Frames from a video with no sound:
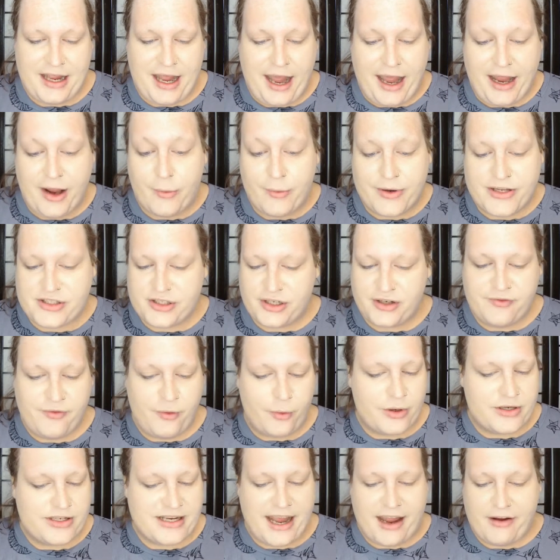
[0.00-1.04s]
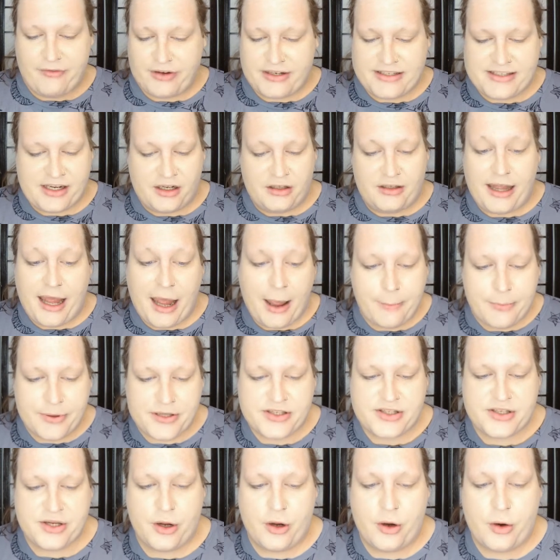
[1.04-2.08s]
I always look forward to every single
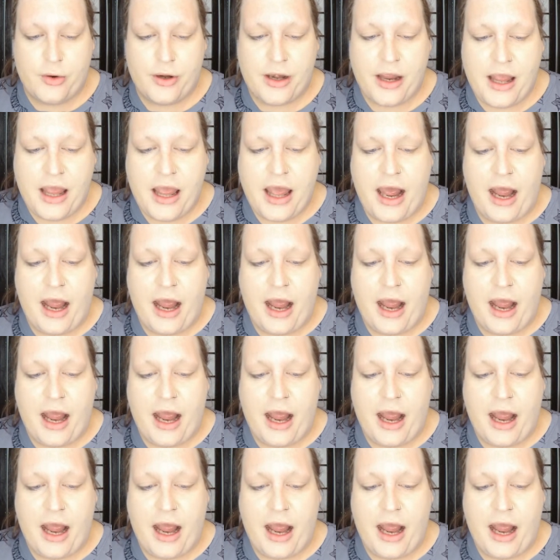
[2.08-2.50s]
episode.